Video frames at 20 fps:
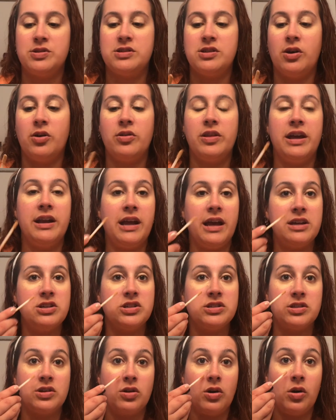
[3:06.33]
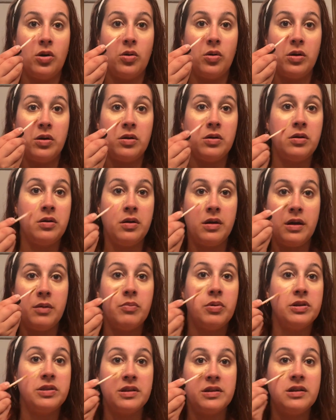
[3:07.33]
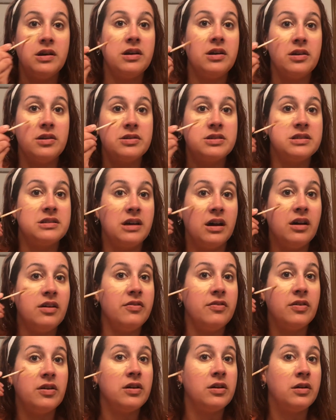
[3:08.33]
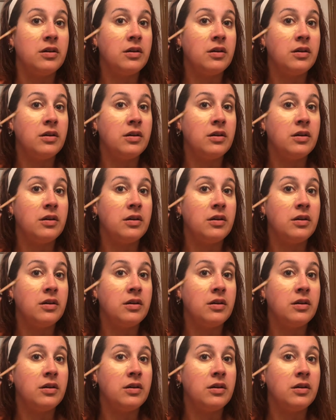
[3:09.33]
So then I just go and put the darker stuff